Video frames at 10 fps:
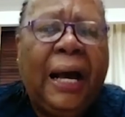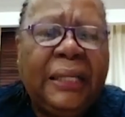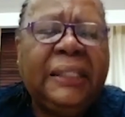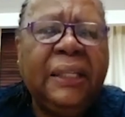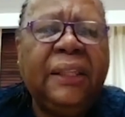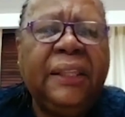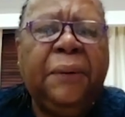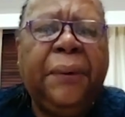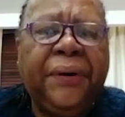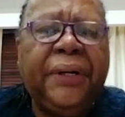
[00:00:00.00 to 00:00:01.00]
I still
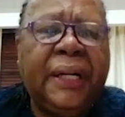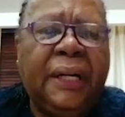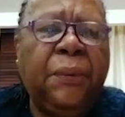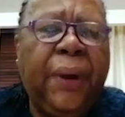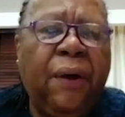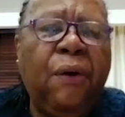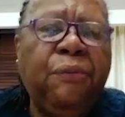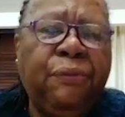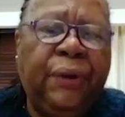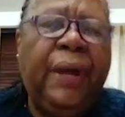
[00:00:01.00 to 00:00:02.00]
think we're a little way
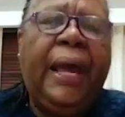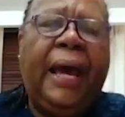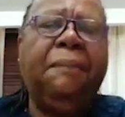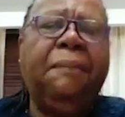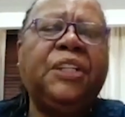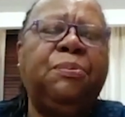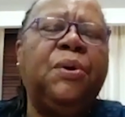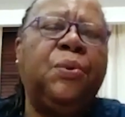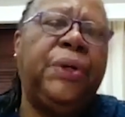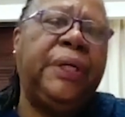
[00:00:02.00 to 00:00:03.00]
off and much
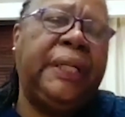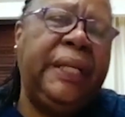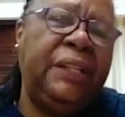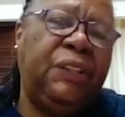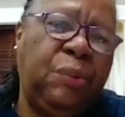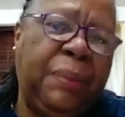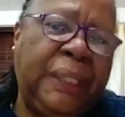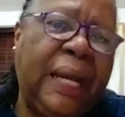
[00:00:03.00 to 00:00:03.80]
more work needs to be